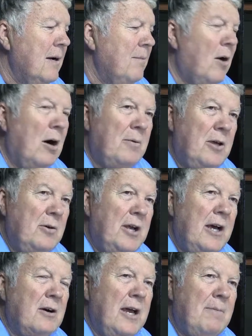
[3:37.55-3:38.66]
barbecue
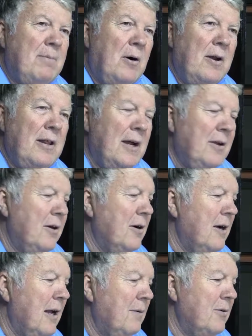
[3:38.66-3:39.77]
tailgate party that year,
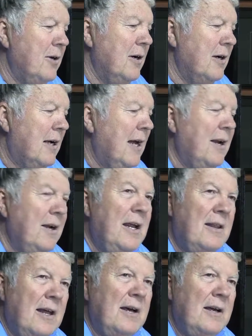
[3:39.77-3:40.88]
and that was a kind of
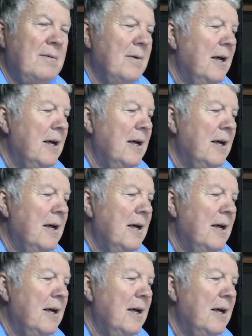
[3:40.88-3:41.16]
neat thing.